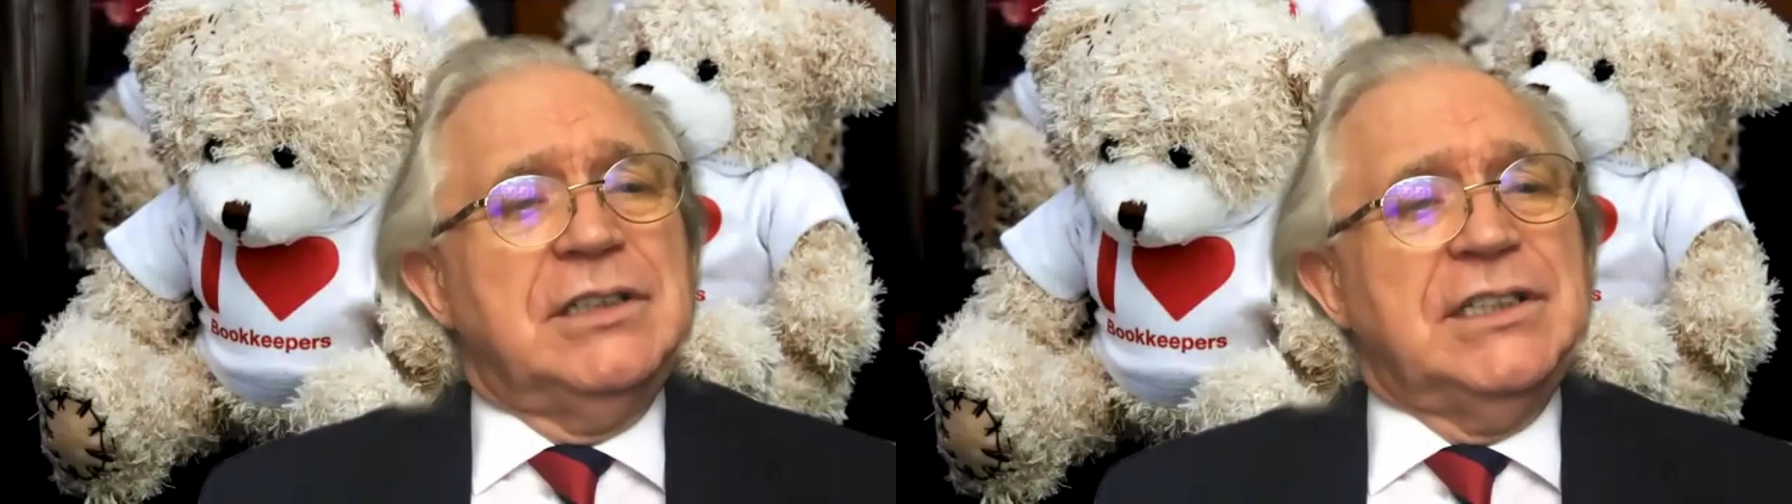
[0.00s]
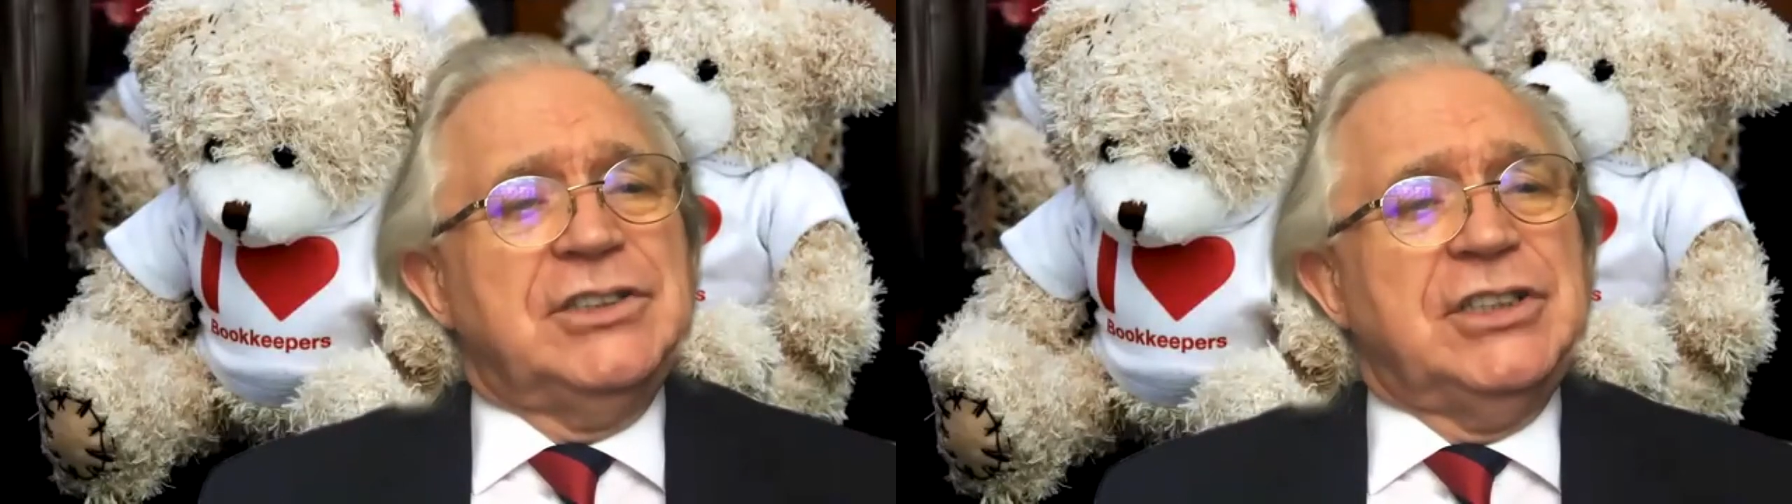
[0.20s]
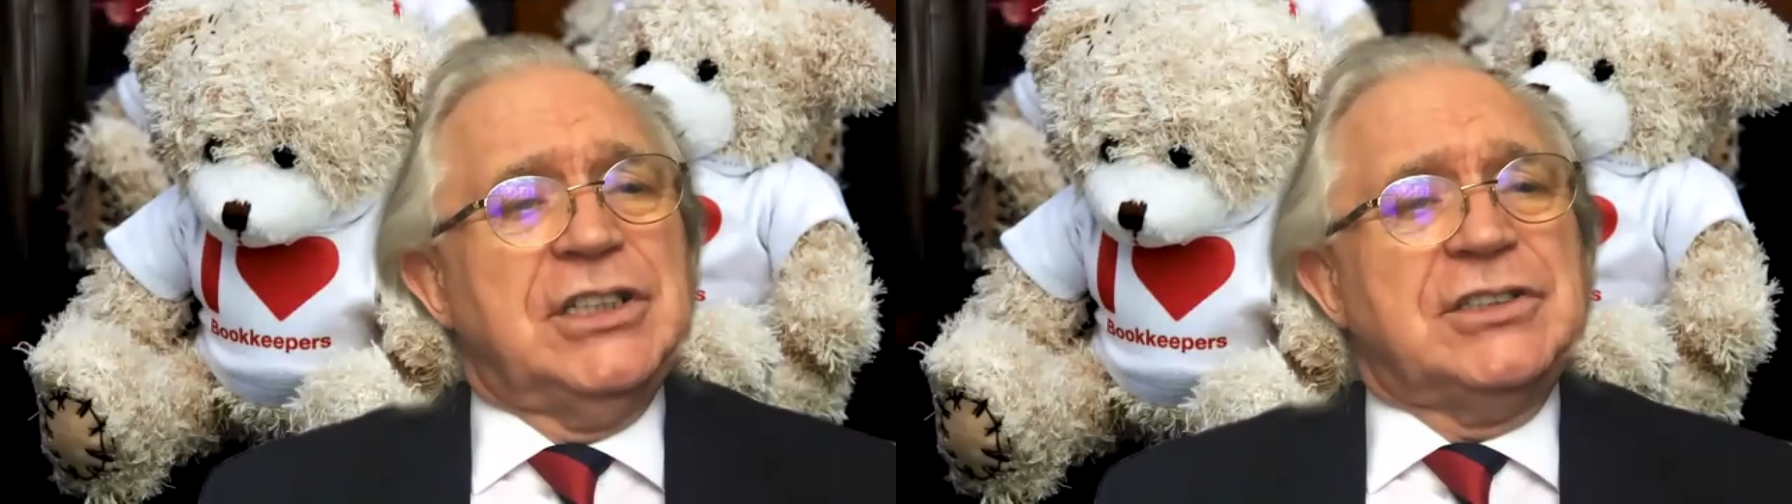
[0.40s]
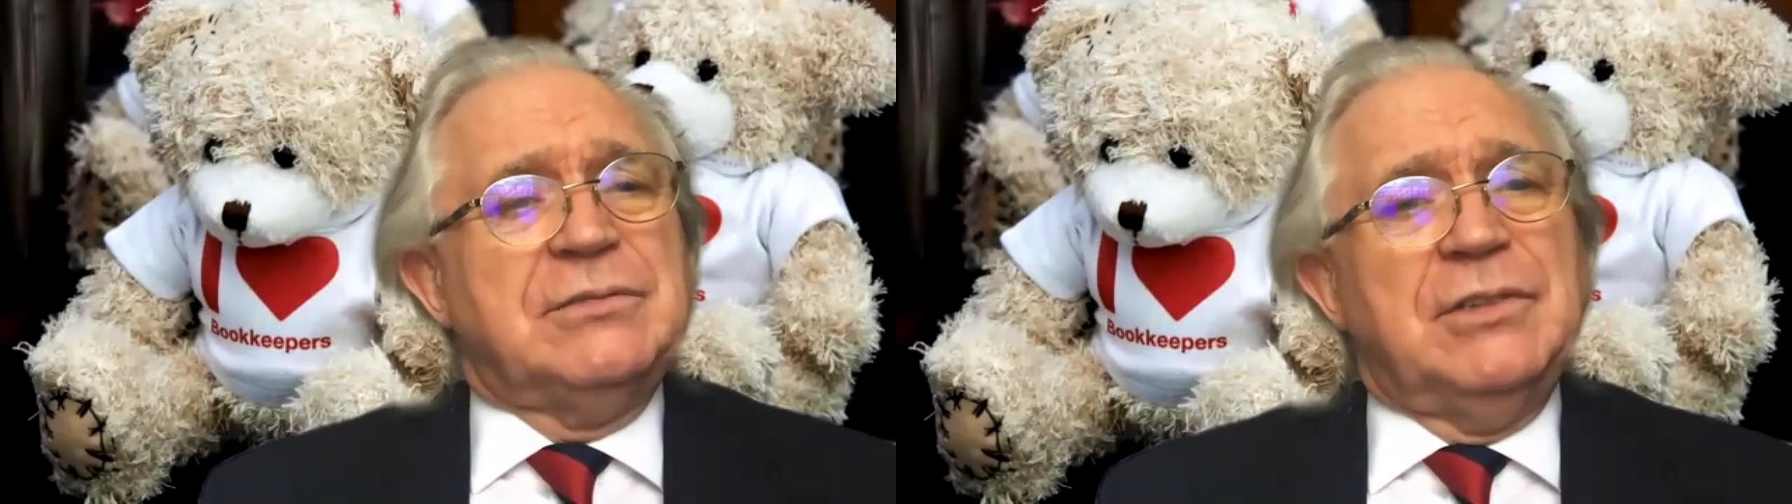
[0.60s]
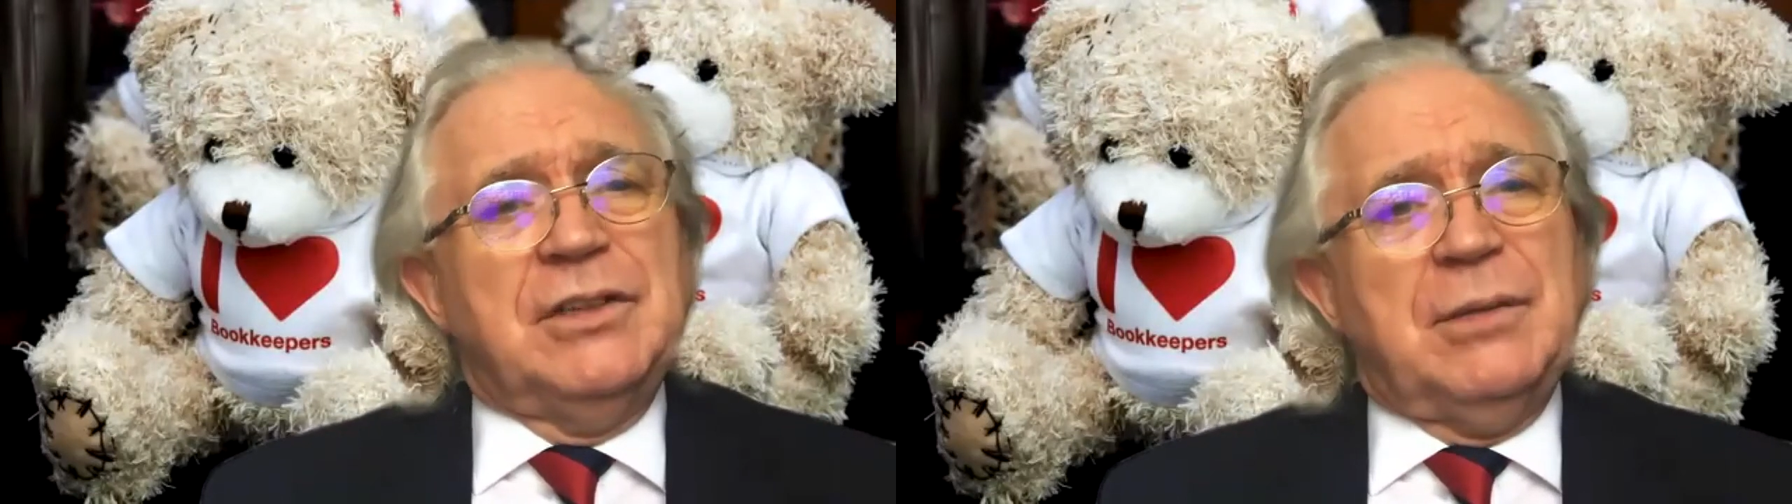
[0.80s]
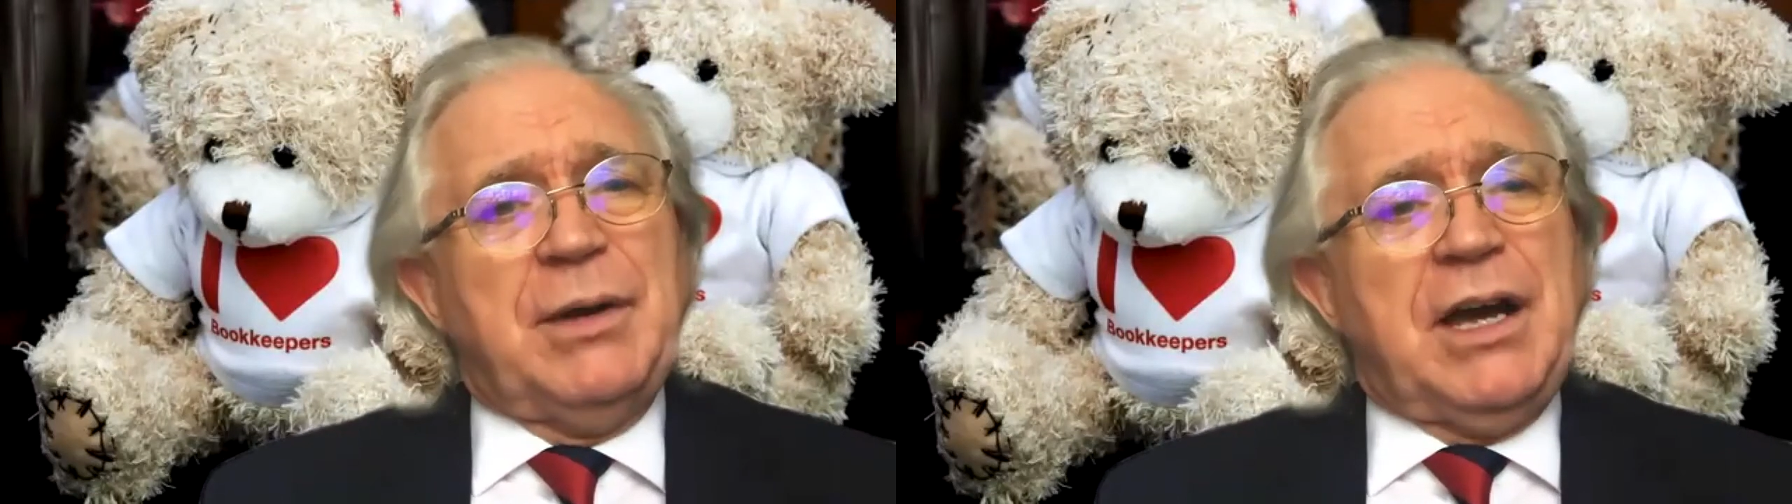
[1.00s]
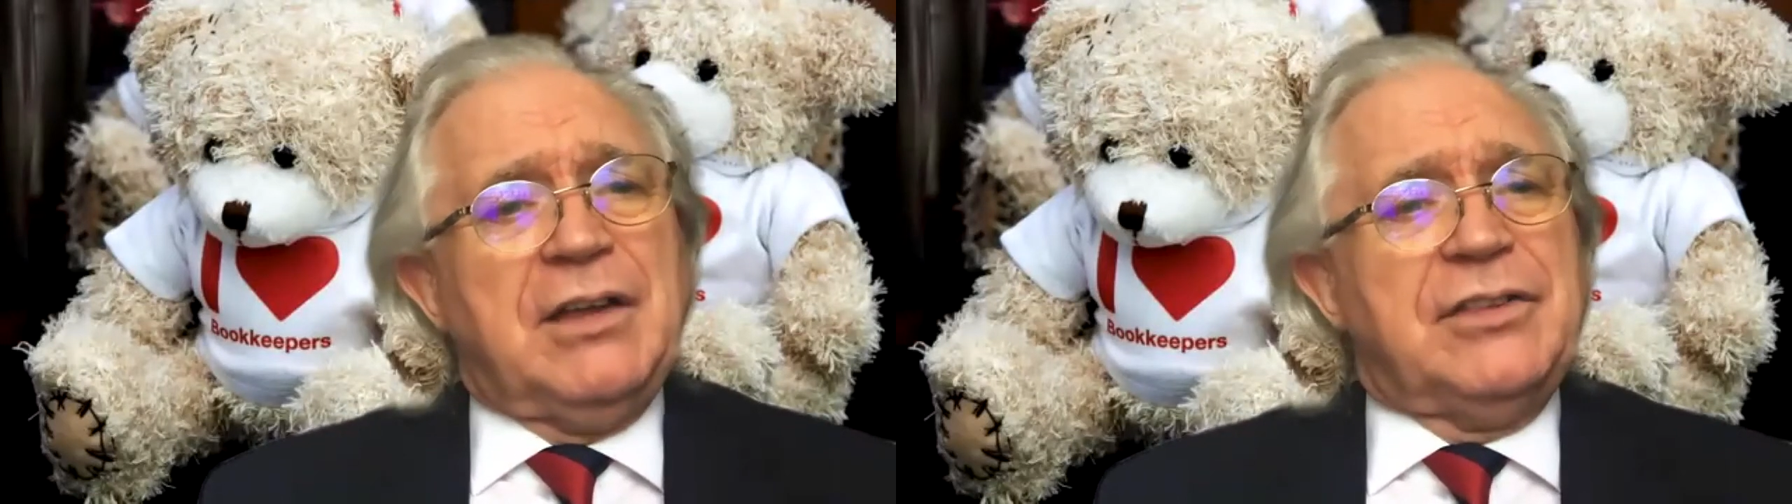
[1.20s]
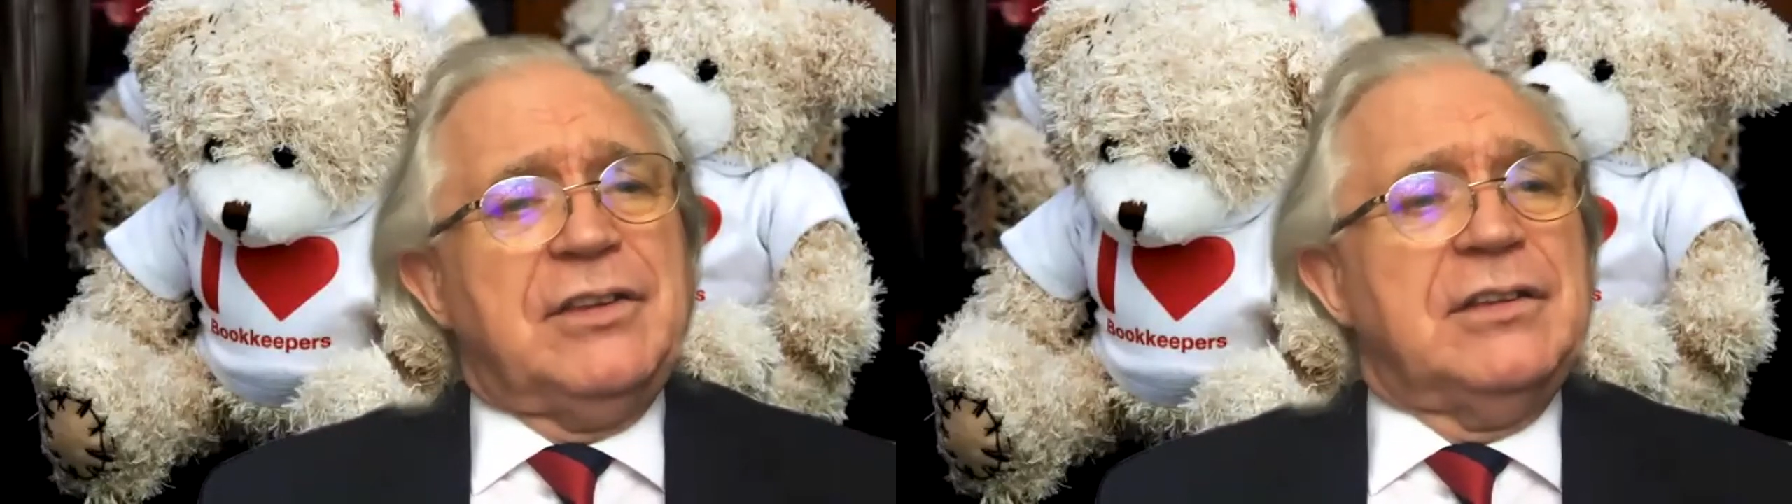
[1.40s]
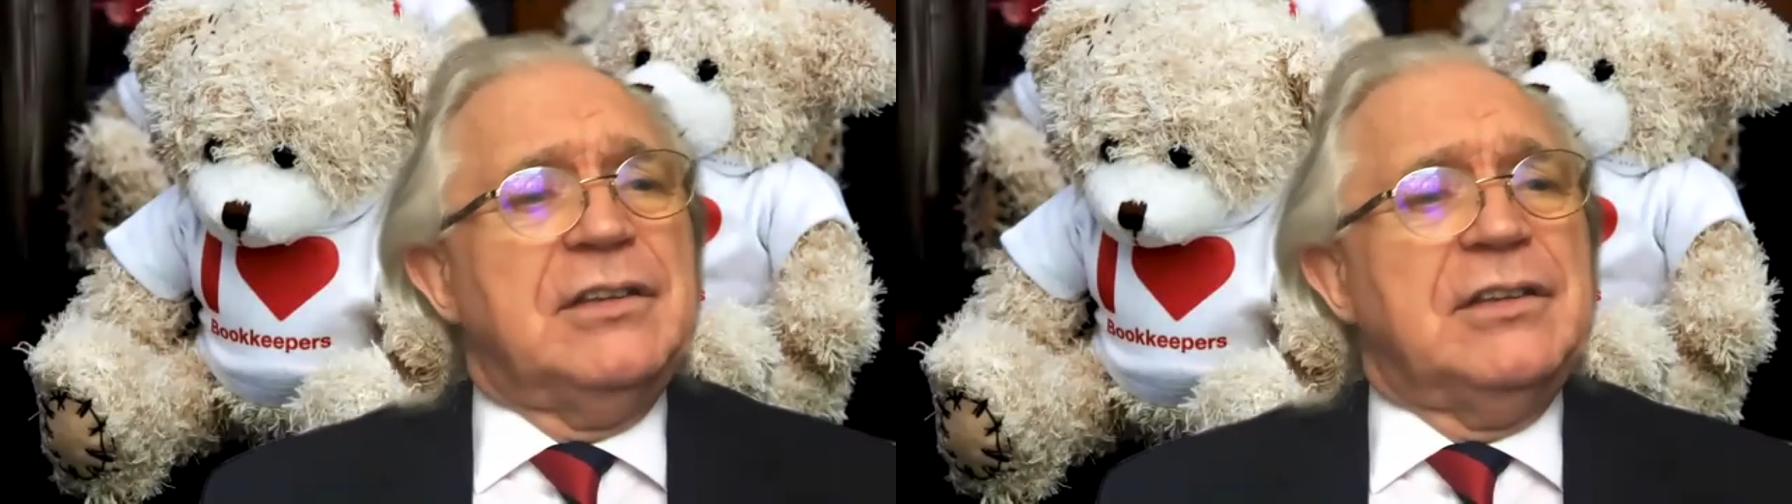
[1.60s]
it's just the bath